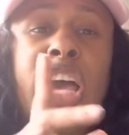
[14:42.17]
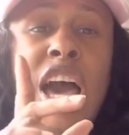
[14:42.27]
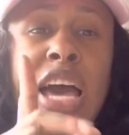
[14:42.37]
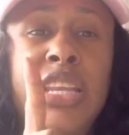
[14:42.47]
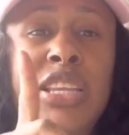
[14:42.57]

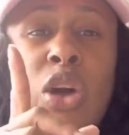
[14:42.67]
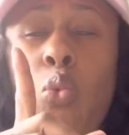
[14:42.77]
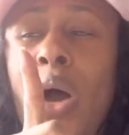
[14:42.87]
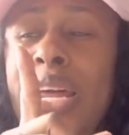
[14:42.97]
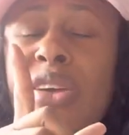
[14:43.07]
And
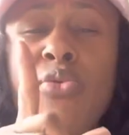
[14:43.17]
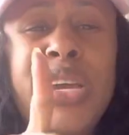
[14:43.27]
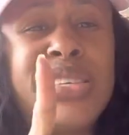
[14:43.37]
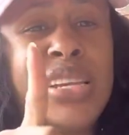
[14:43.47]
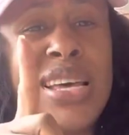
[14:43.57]
one of the
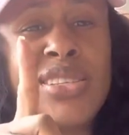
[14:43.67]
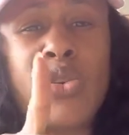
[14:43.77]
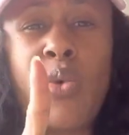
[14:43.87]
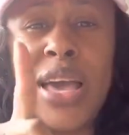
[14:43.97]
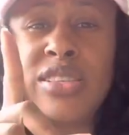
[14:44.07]
reasons as
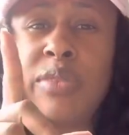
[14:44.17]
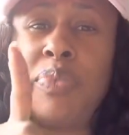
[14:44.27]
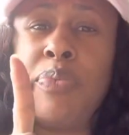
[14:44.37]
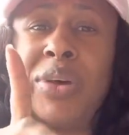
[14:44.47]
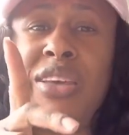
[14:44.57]
to why some people